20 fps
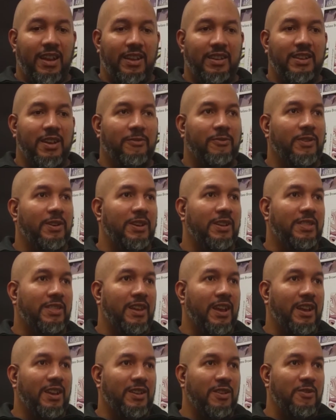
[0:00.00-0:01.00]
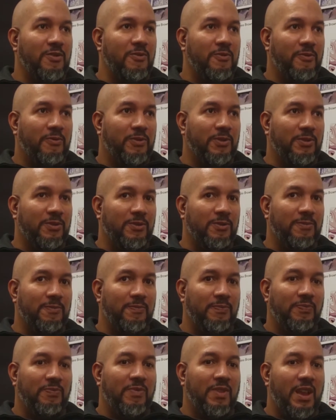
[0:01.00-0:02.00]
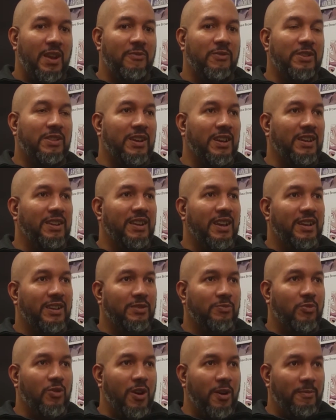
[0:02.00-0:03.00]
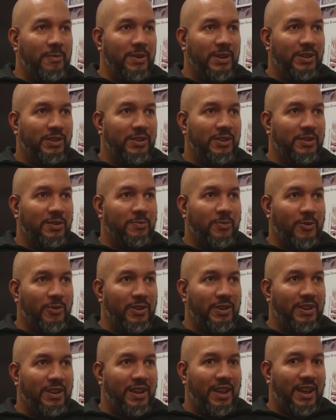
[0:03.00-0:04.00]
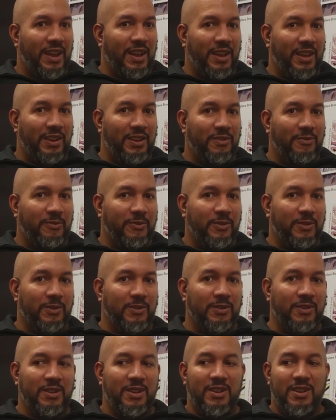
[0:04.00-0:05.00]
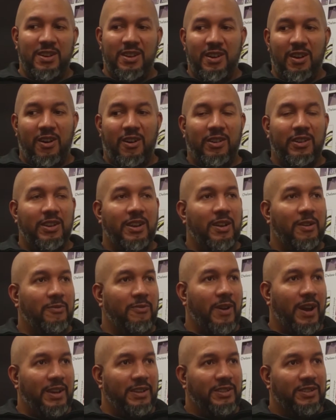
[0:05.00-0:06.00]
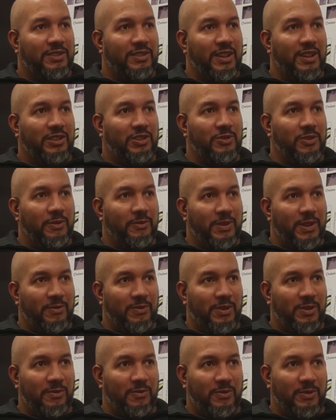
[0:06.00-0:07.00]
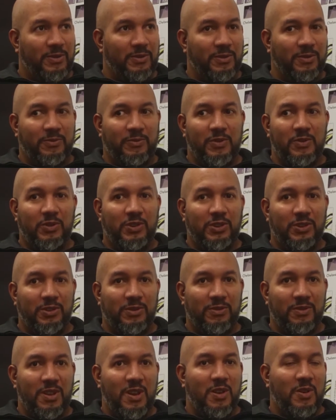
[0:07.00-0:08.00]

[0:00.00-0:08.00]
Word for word: i definitely thank you for everything that has brought me to this point and for all of the advice that you have given for future